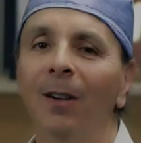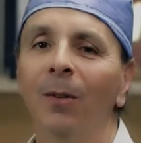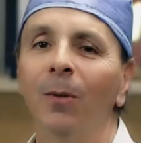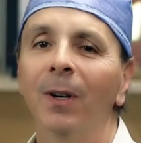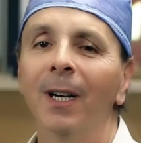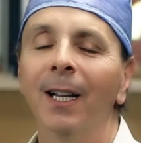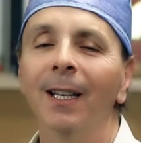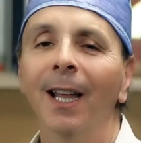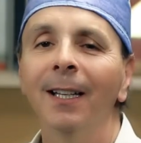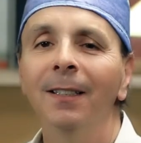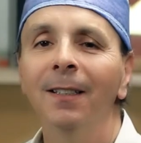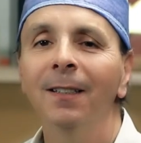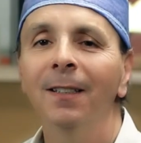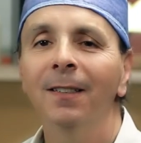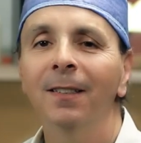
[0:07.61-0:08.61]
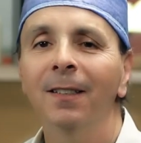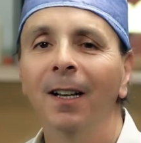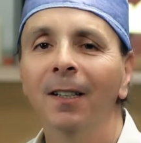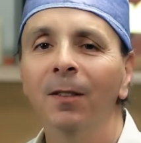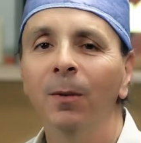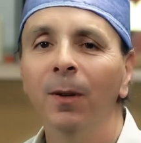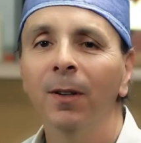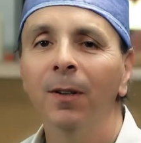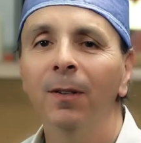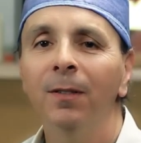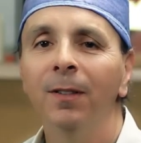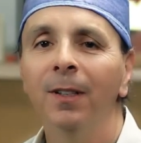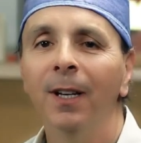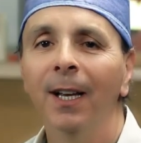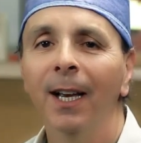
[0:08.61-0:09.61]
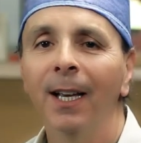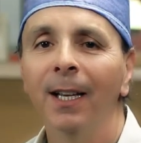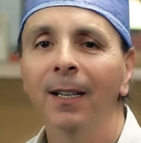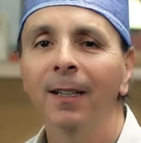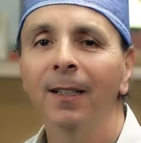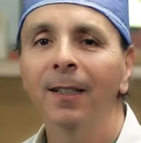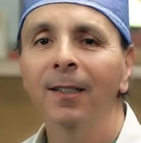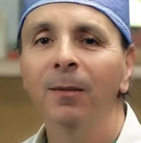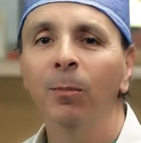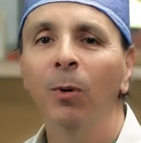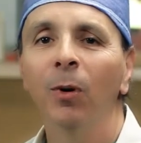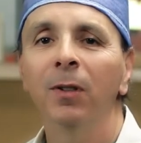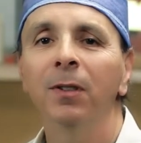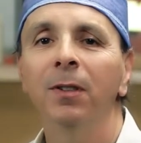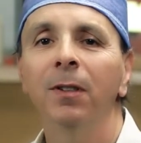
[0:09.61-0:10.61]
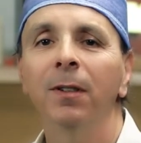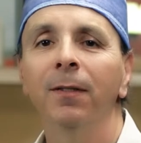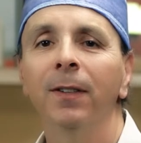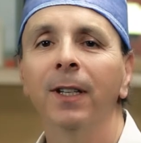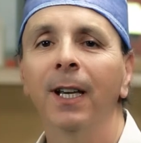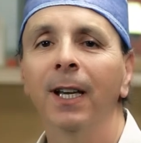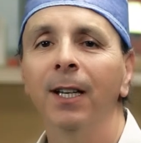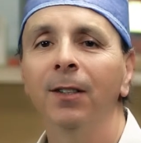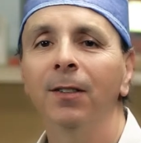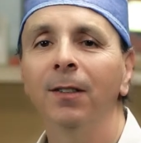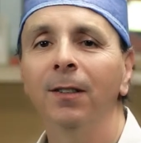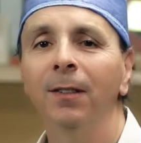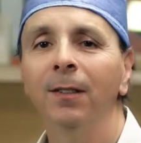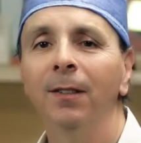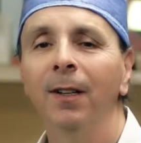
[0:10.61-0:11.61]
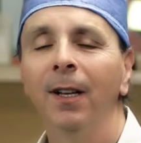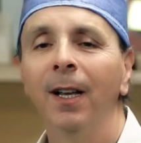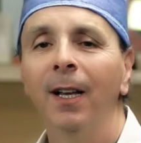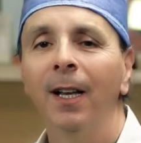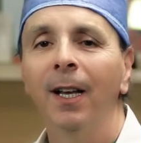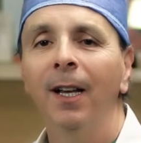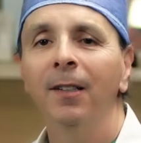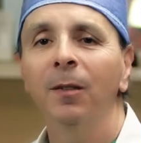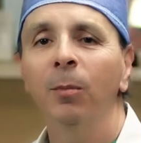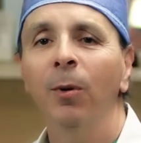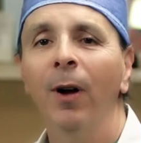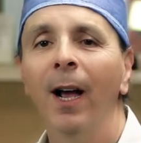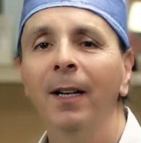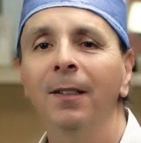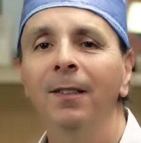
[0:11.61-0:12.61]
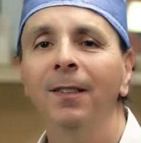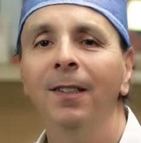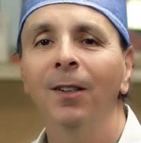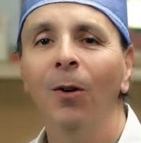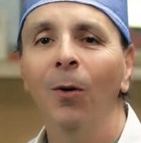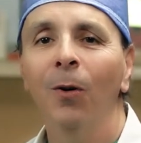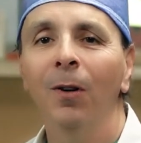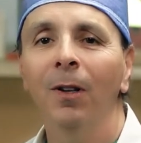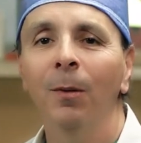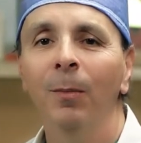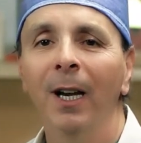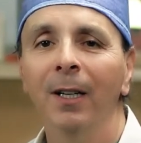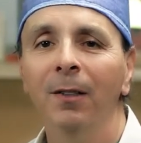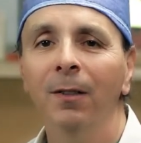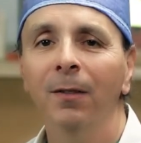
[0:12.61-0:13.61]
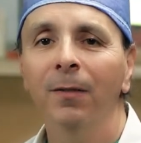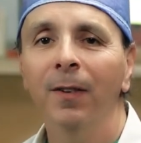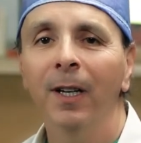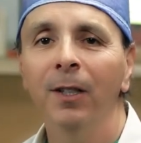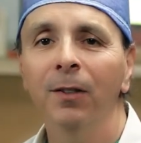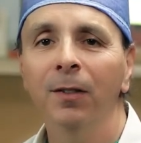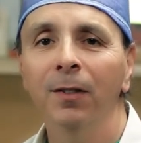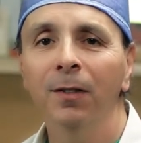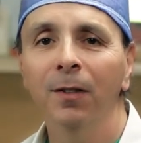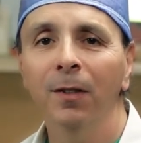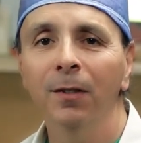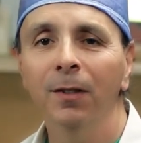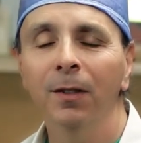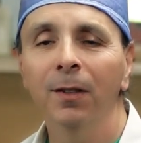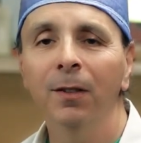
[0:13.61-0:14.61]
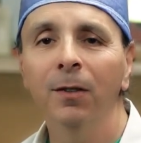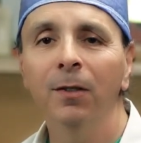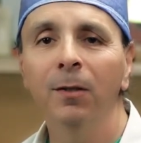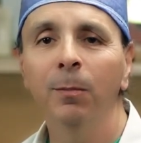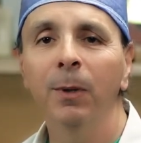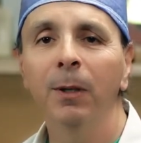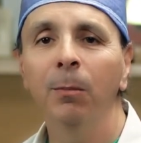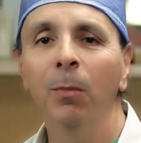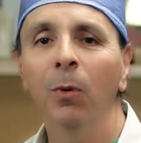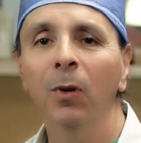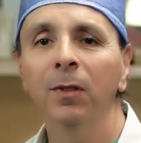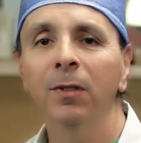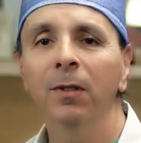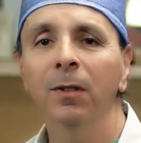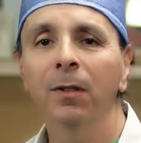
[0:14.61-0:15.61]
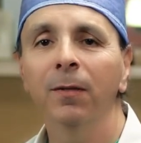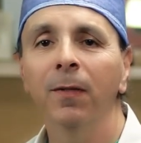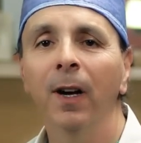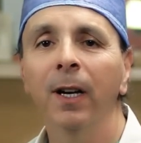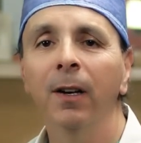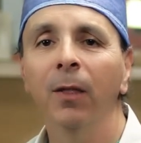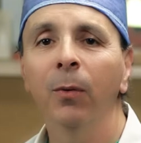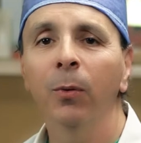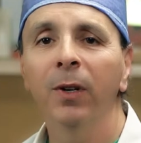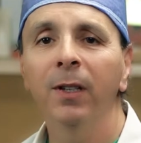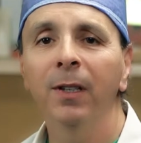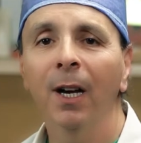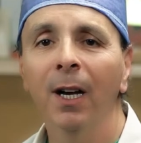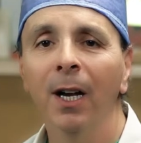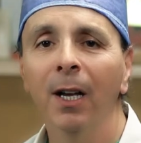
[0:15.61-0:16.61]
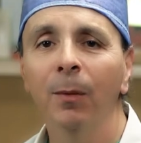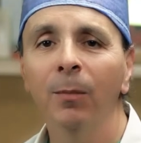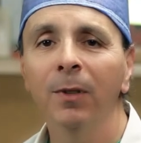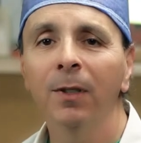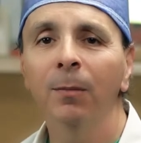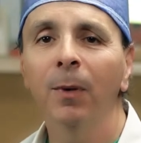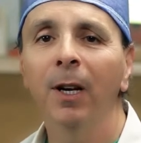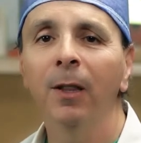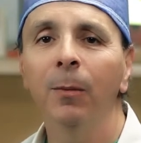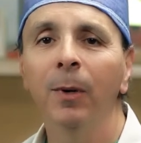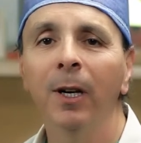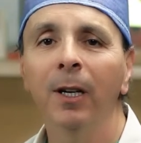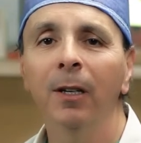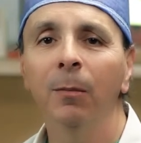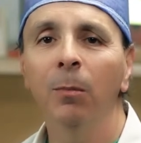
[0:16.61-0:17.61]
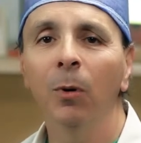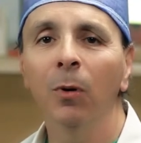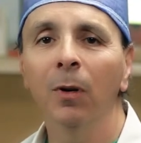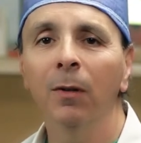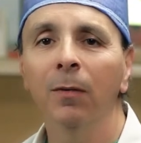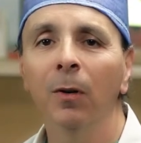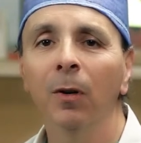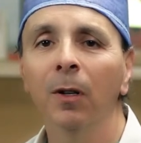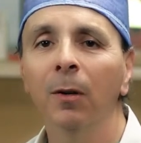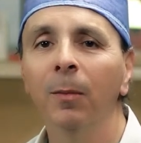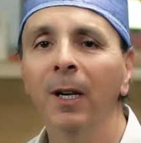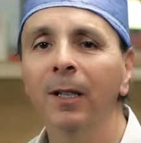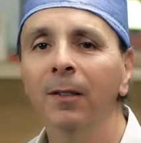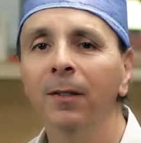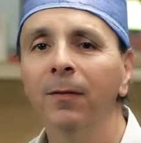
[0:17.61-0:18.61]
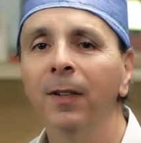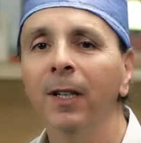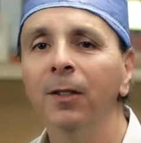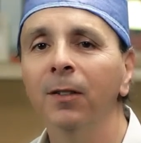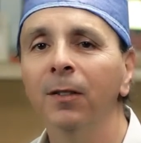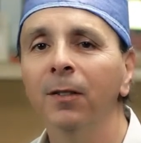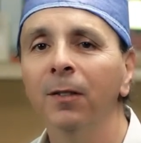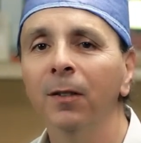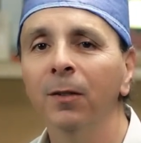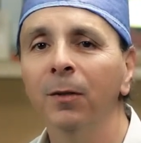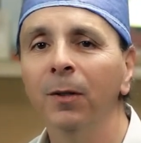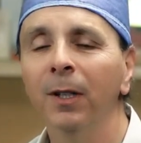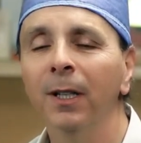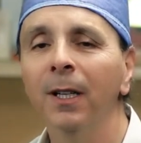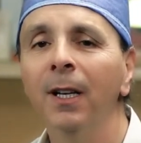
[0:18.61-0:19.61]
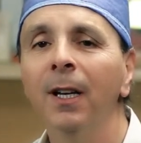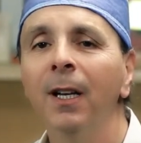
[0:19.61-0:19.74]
What I'd like to discuss with you today is board certification. As a practicing oral and maxillofacial surgeon who's been board certified three times by the American Board of Oral and Maxillofacial Surgery,